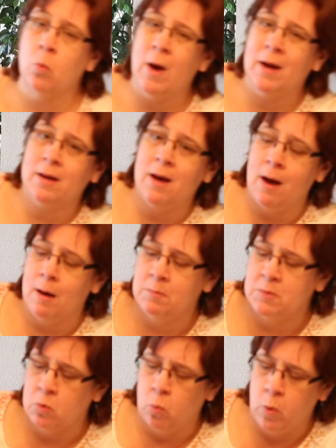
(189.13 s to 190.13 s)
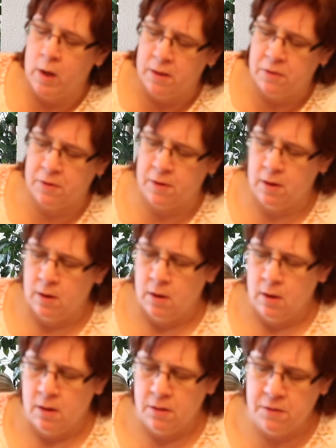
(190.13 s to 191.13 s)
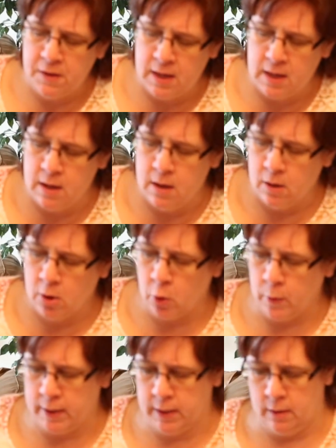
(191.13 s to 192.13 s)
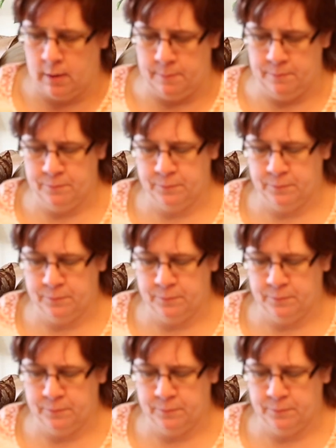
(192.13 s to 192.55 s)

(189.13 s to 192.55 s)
what comes with the curriculum